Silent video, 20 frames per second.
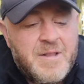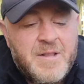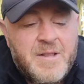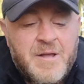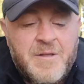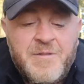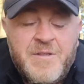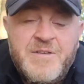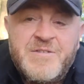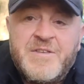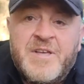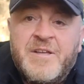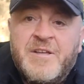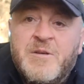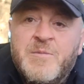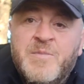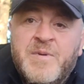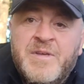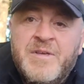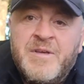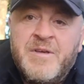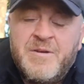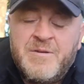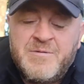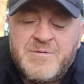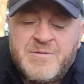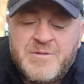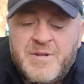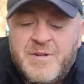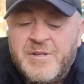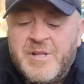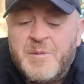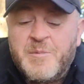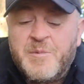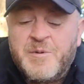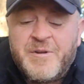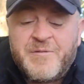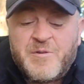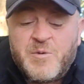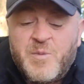And these then can be used in a
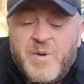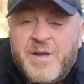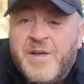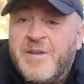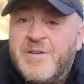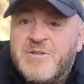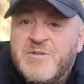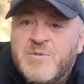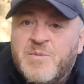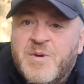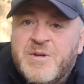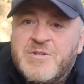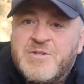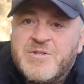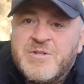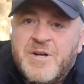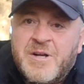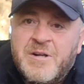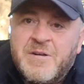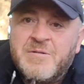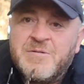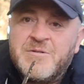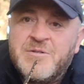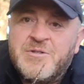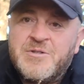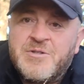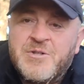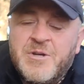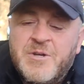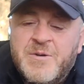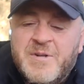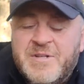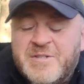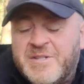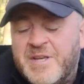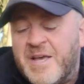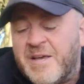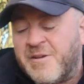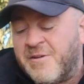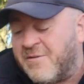number of different ways, which I'll show you in a
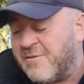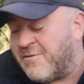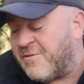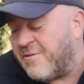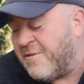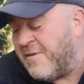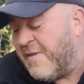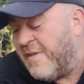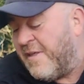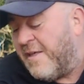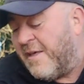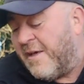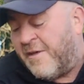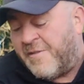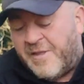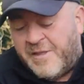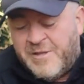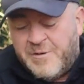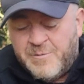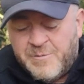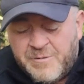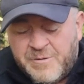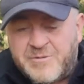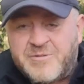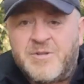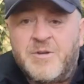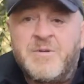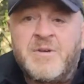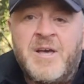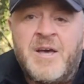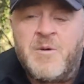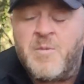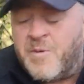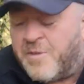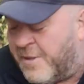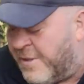second. And then you also get with